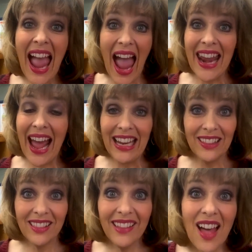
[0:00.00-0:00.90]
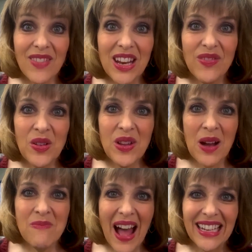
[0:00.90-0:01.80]
and I'd love it if you'd
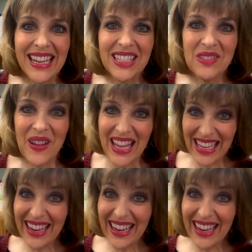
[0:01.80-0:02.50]
come back next week.